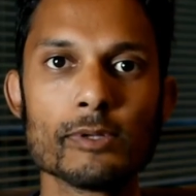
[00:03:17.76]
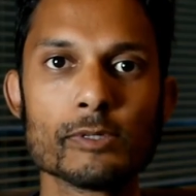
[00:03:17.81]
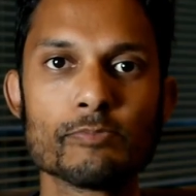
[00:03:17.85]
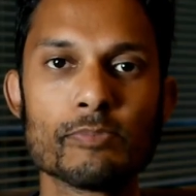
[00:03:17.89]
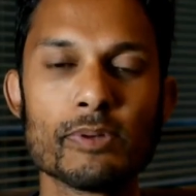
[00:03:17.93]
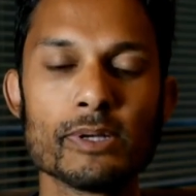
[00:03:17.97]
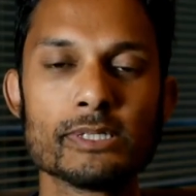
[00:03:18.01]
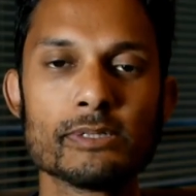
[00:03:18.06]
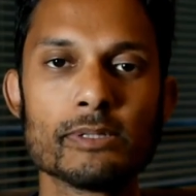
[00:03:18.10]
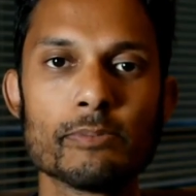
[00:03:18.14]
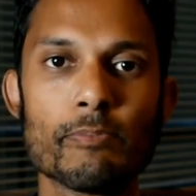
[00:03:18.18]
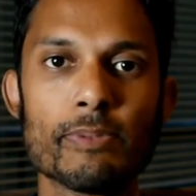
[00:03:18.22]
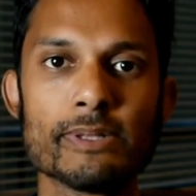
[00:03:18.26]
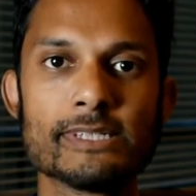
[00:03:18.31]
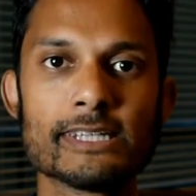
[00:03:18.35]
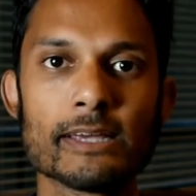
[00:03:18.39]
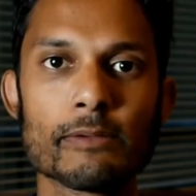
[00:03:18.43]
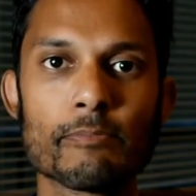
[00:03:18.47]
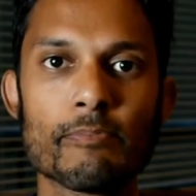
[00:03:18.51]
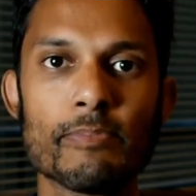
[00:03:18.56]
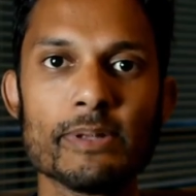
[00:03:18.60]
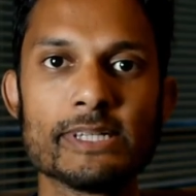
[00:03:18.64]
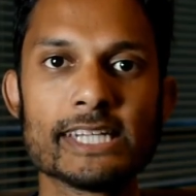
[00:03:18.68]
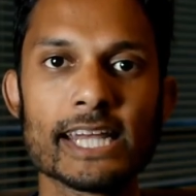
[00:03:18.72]

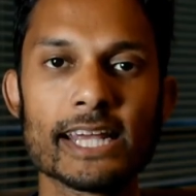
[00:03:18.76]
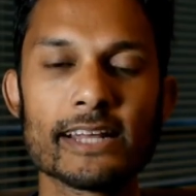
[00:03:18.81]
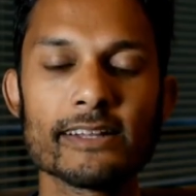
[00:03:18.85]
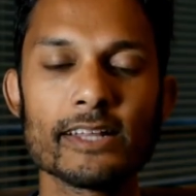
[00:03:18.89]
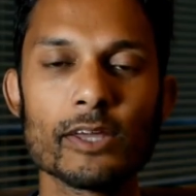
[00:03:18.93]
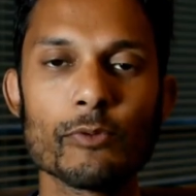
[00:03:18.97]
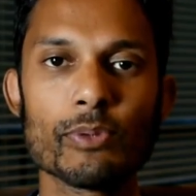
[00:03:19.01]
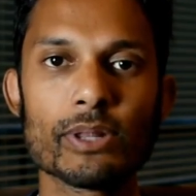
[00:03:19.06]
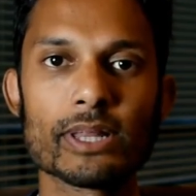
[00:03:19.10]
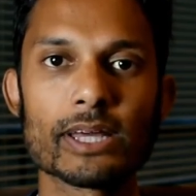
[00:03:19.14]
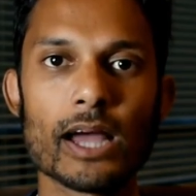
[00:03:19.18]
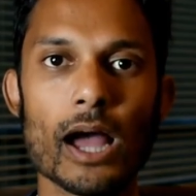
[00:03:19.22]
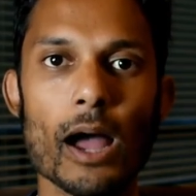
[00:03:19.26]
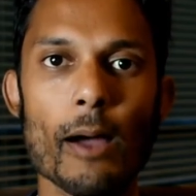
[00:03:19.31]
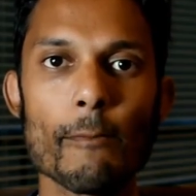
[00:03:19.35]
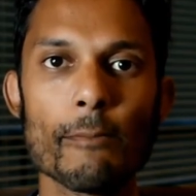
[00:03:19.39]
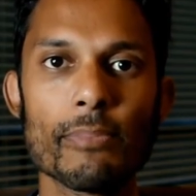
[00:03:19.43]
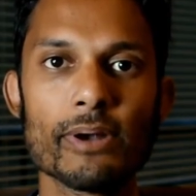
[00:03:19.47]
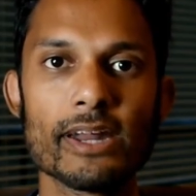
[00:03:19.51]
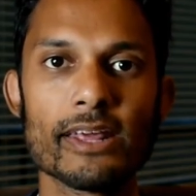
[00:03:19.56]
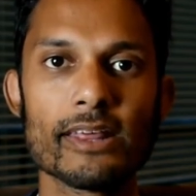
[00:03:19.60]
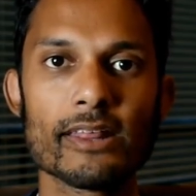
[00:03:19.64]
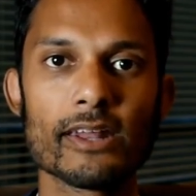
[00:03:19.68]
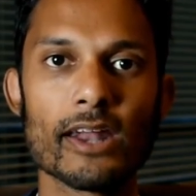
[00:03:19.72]
particularly with the
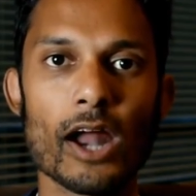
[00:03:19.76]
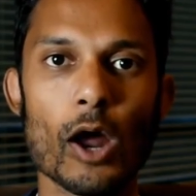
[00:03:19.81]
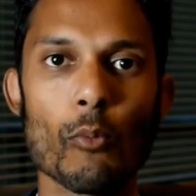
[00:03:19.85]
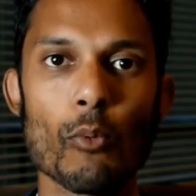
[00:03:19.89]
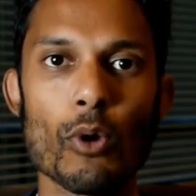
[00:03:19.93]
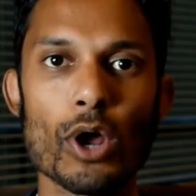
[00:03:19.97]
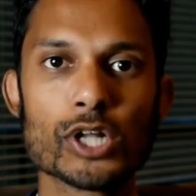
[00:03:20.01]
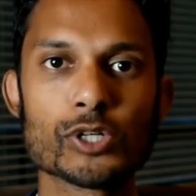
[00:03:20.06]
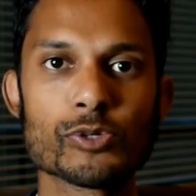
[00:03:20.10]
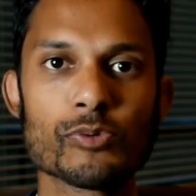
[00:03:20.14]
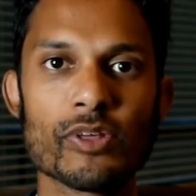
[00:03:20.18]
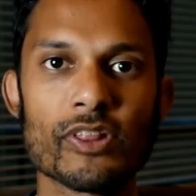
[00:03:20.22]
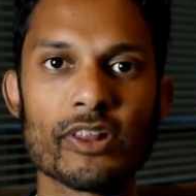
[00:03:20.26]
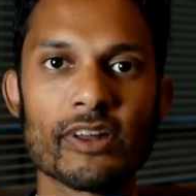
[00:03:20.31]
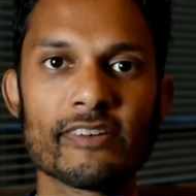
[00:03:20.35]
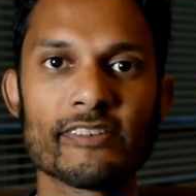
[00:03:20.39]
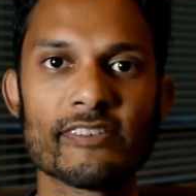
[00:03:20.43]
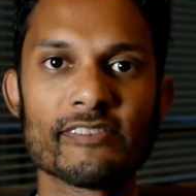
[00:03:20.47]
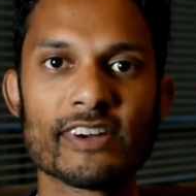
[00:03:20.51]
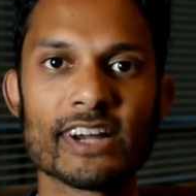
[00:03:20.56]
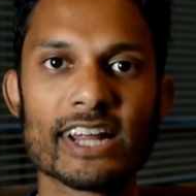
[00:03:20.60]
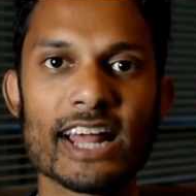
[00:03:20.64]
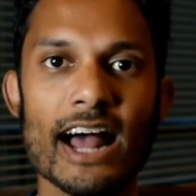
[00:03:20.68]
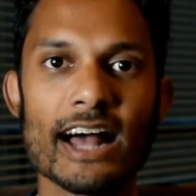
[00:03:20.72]
company that I worked with
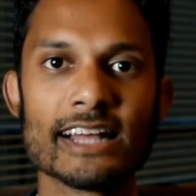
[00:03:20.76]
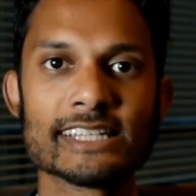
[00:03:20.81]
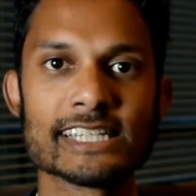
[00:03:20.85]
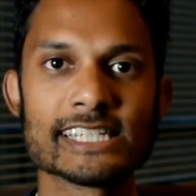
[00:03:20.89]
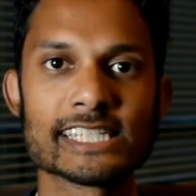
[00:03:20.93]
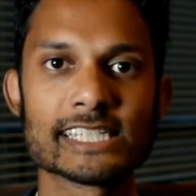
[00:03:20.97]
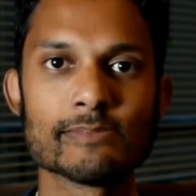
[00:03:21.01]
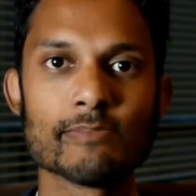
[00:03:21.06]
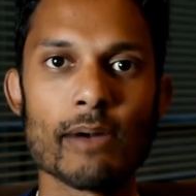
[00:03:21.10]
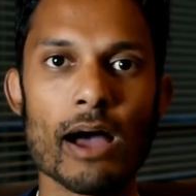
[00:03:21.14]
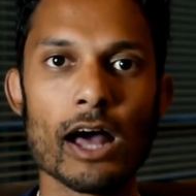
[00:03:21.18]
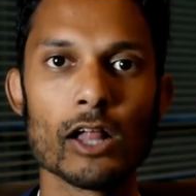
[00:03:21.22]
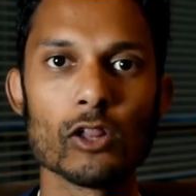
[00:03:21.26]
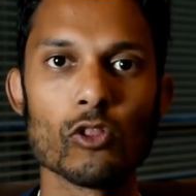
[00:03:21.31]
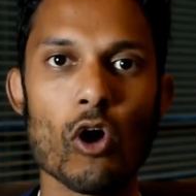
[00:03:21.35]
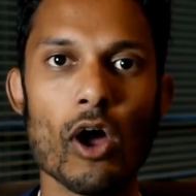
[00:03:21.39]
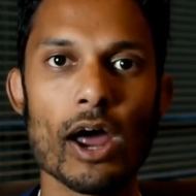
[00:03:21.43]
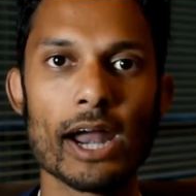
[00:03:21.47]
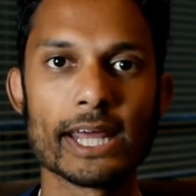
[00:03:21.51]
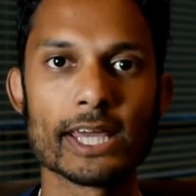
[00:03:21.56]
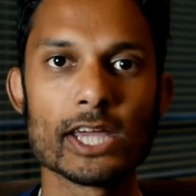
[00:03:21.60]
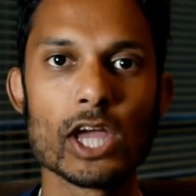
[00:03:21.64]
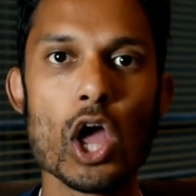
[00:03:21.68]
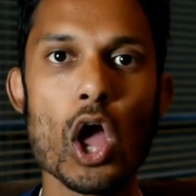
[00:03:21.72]
in regard to smart
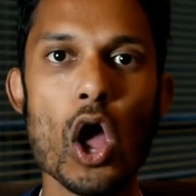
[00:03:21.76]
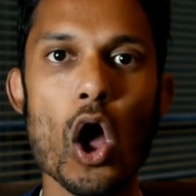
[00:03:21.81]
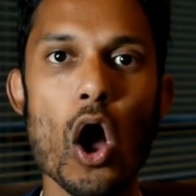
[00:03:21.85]
lighting,